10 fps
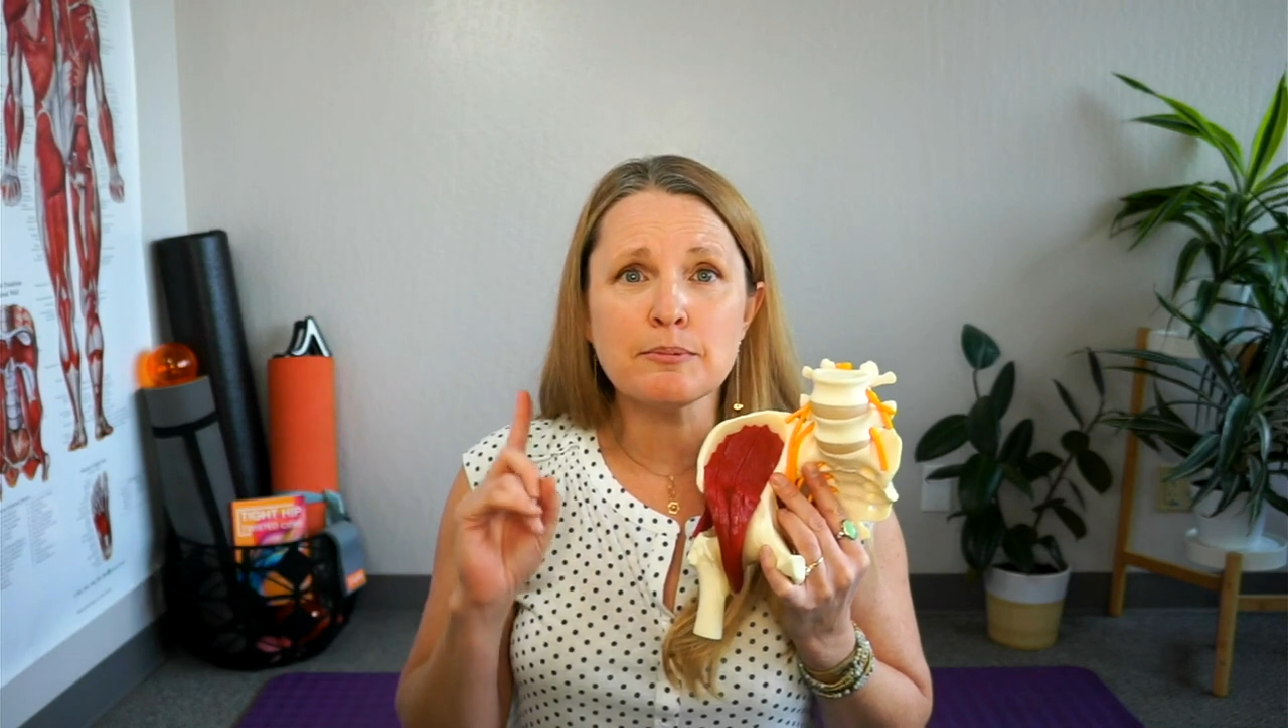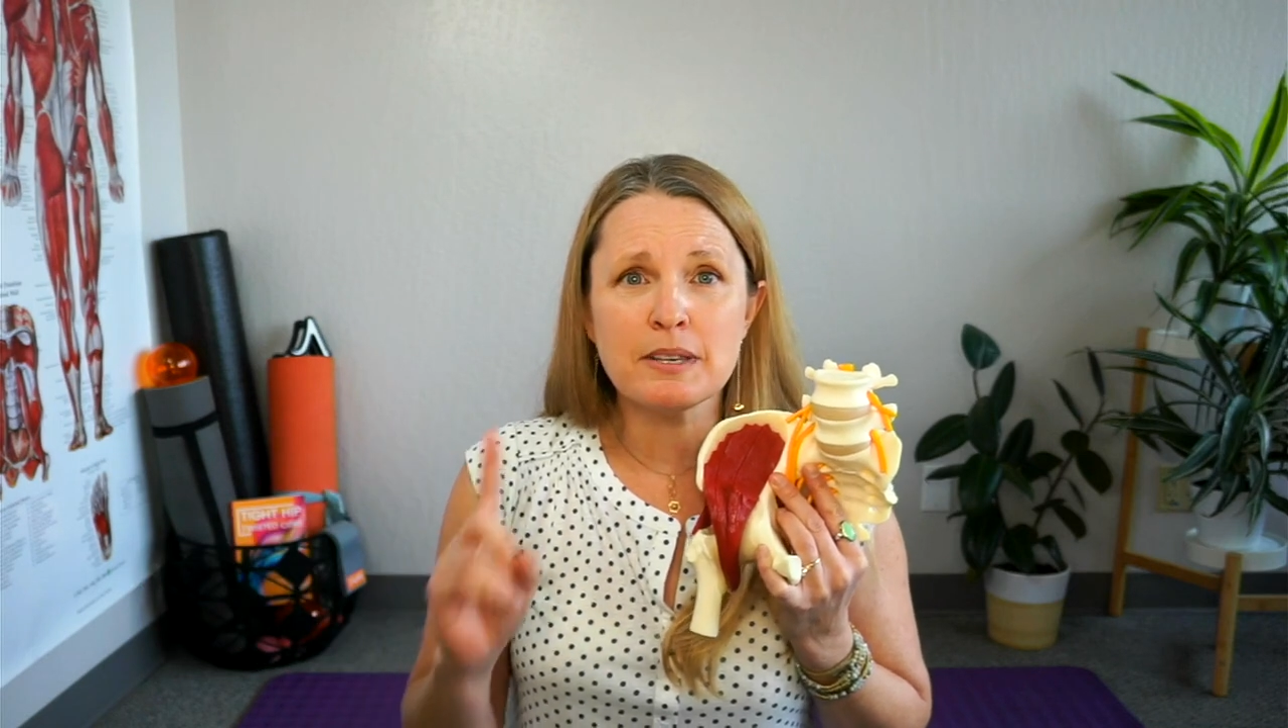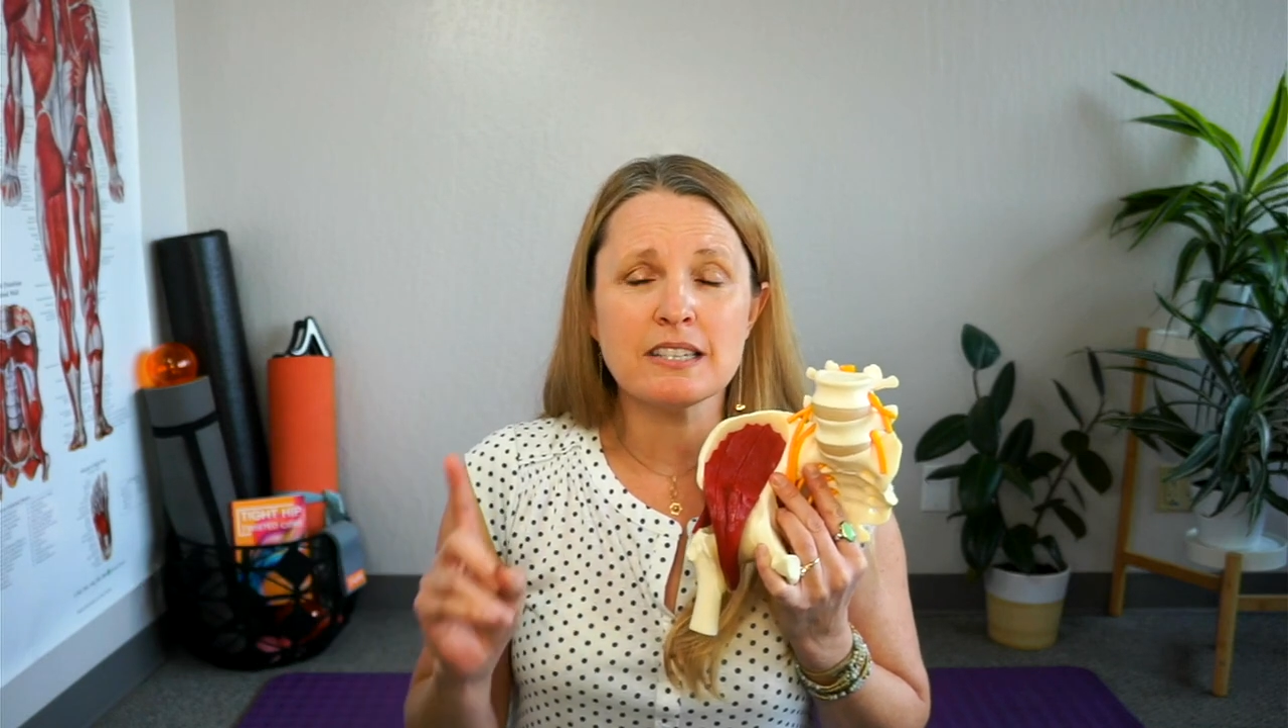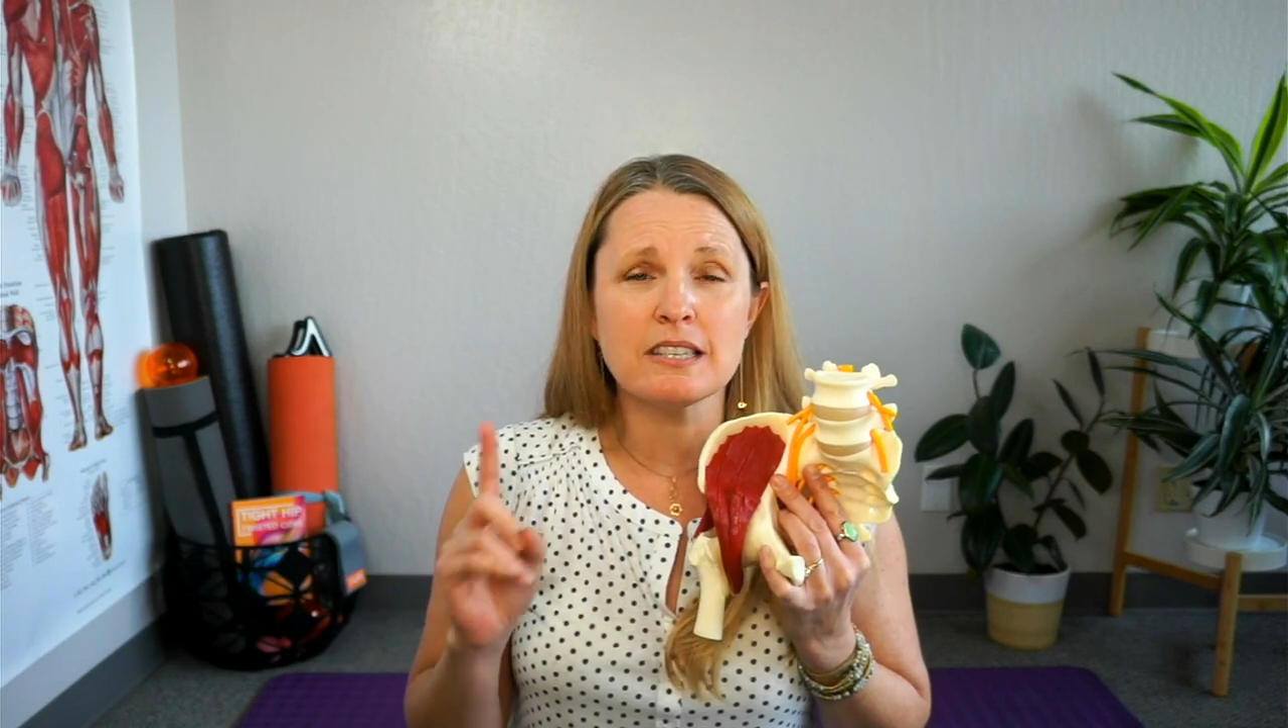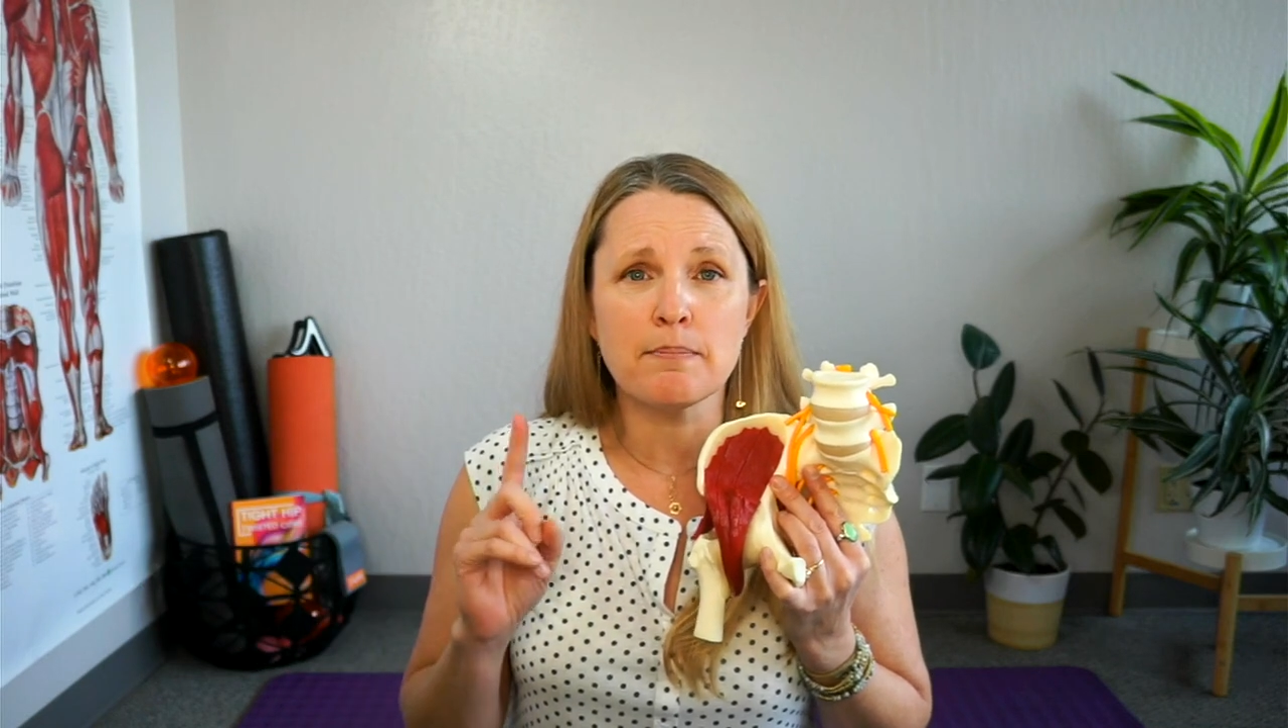
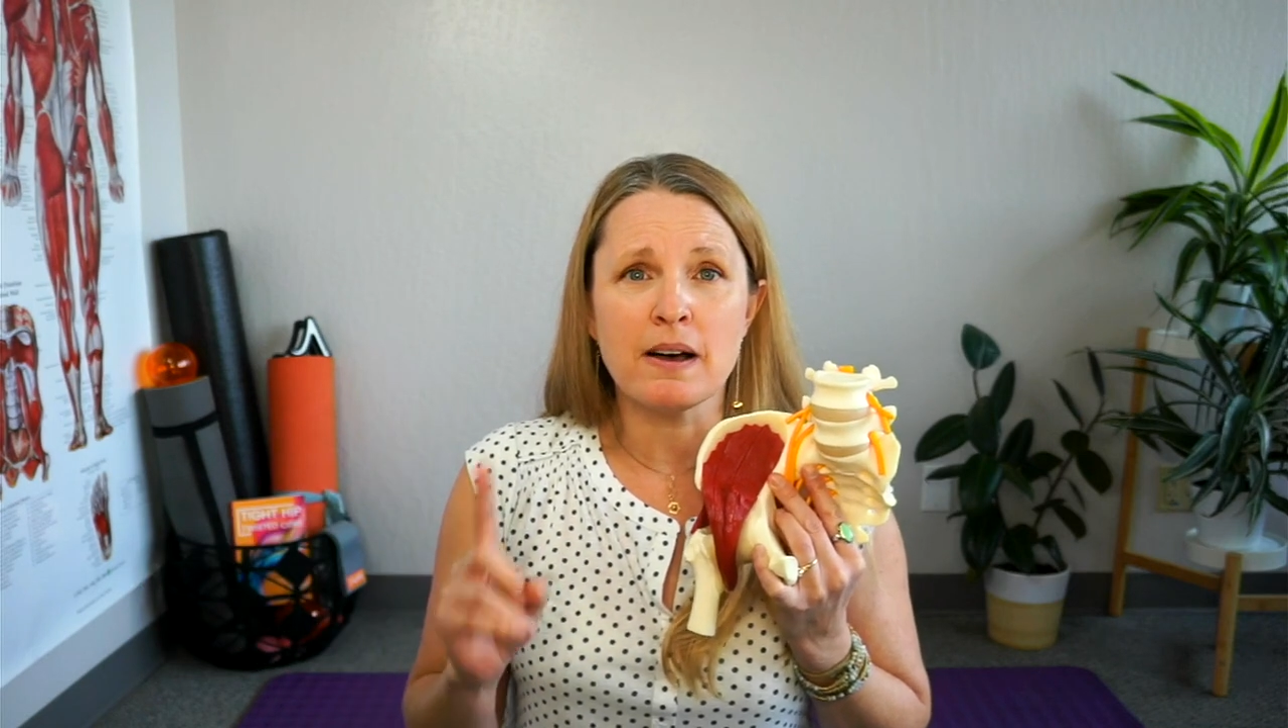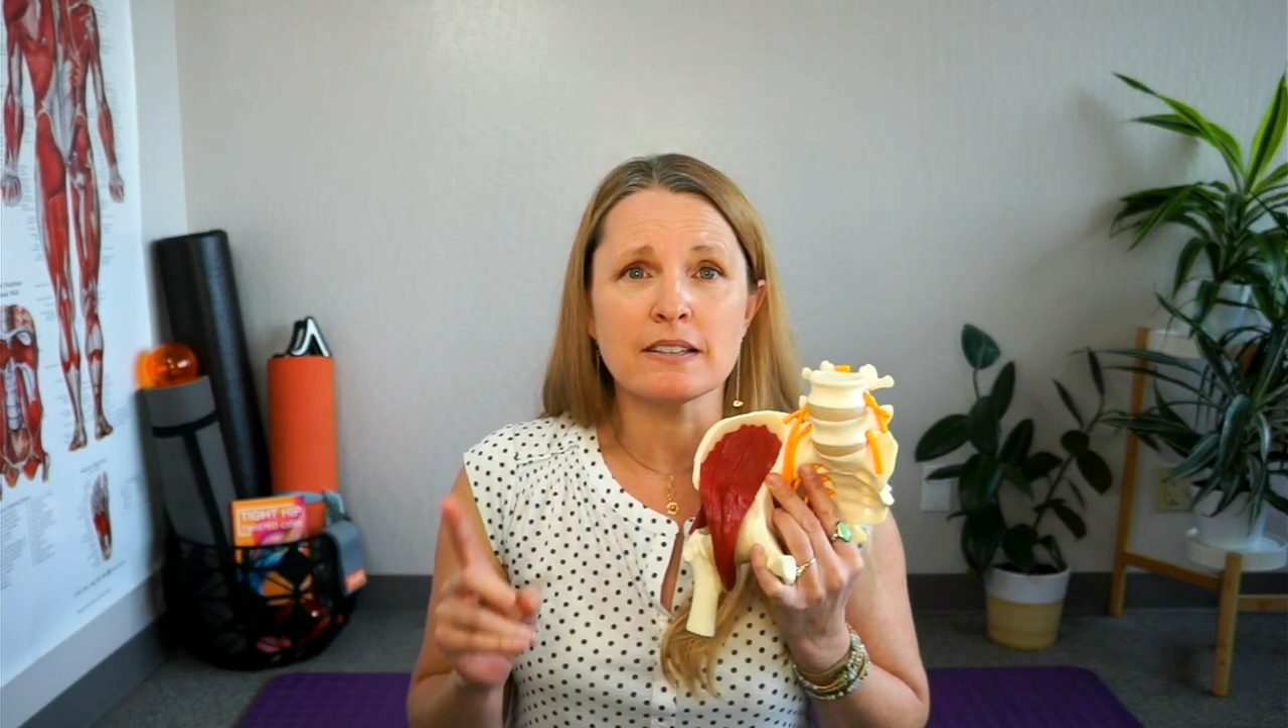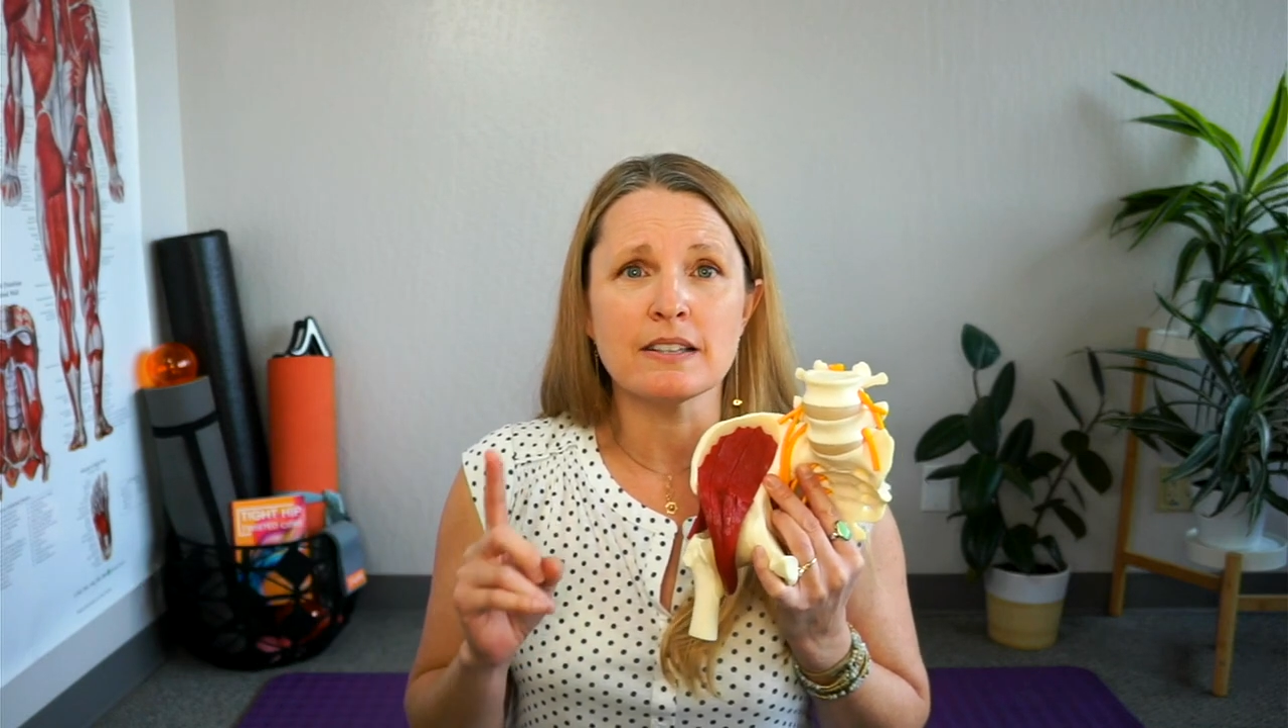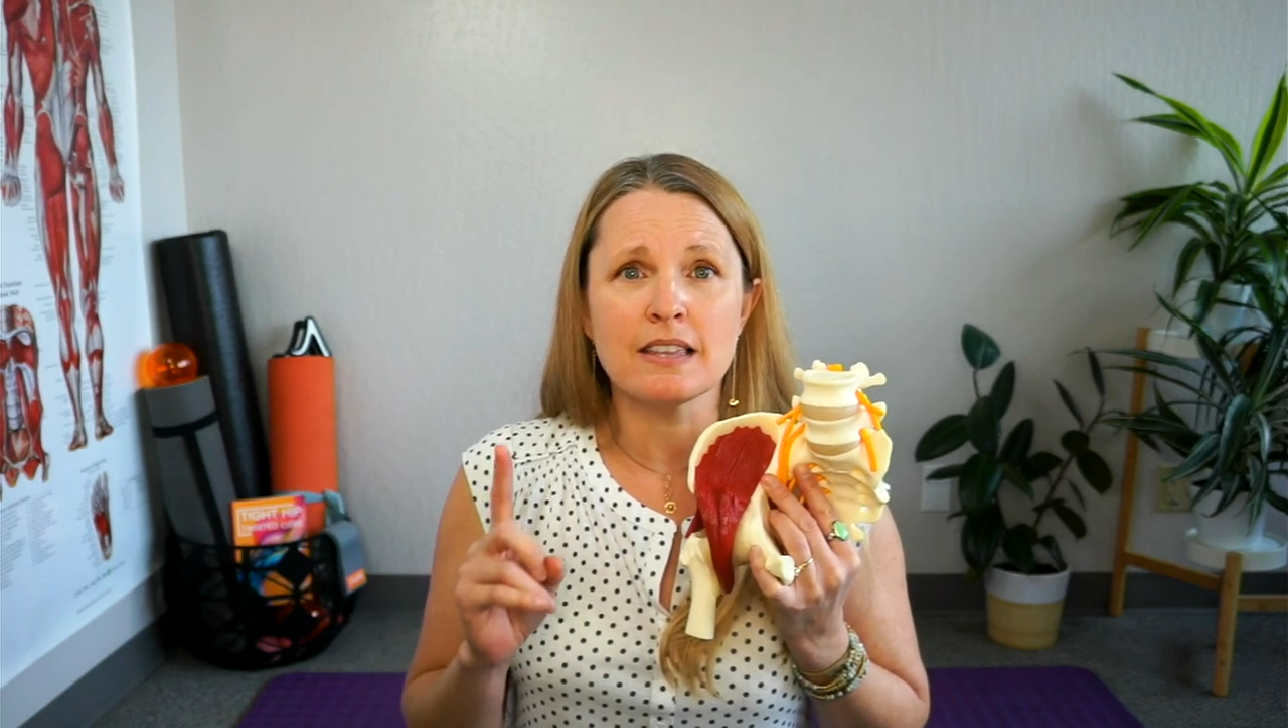piece of the puzzle